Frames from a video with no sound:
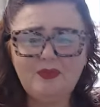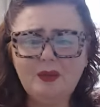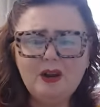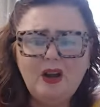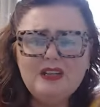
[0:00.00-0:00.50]

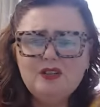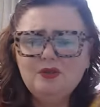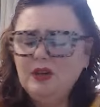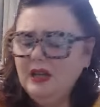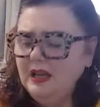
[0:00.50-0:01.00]
But I
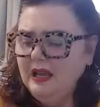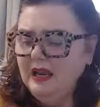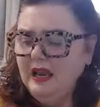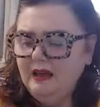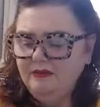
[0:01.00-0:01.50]
do
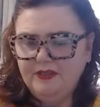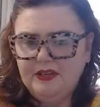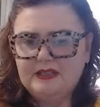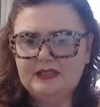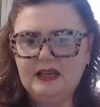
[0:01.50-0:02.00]
love
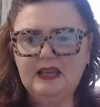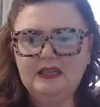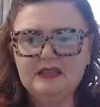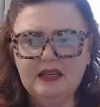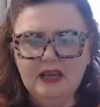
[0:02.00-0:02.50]
this,
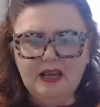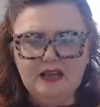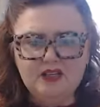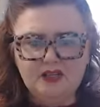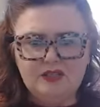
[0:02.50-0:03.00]
and
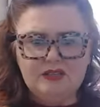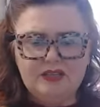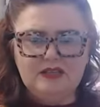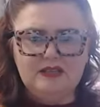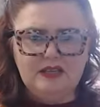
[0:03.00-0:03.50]
as you can
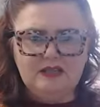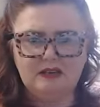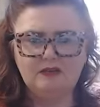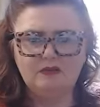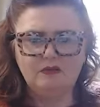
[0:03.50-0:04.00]
see, it's
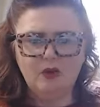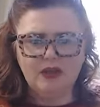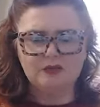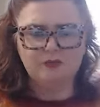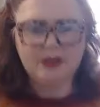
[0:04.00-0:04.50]
a
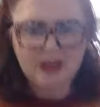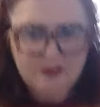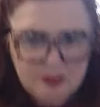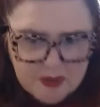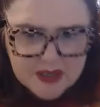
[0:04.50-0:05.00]
great
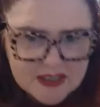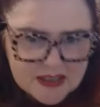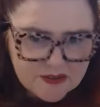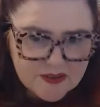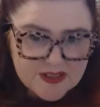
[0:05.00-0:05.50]
sweater. The
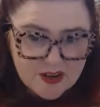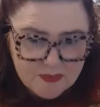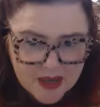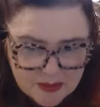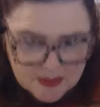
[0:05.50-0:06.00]
biggest difference I've made, I'm going